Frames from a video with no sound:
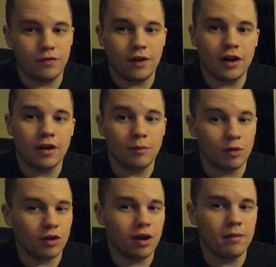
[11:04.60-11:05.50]
Fighter,
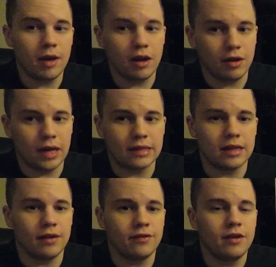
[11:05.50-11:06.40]
Mortal Kombat, all that
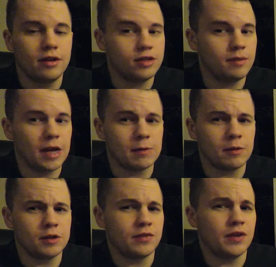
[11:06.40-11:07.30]
stuff. Smash
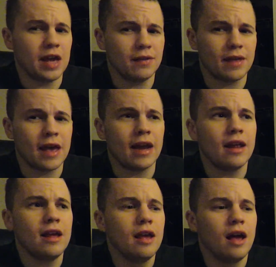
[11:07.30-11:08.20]
Brothers if you count that.
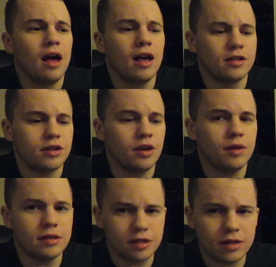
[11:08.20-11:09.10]
So
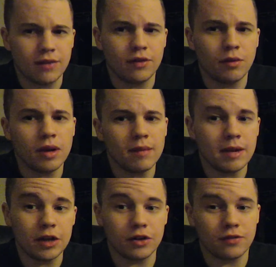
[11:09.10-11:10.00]
this is definitely one of the
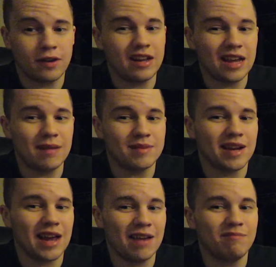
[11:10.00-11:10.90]
major fighting games that
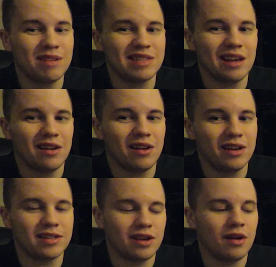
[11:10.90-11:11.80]
I have missed out
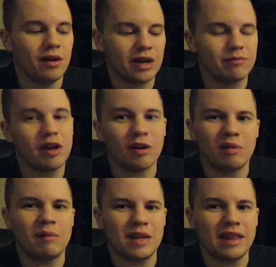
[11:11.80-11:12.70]
on. So I'll keep trying to
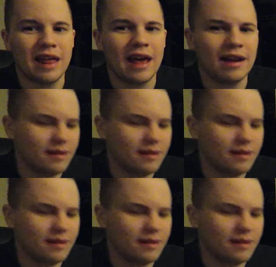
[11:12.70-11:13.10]
remedy that.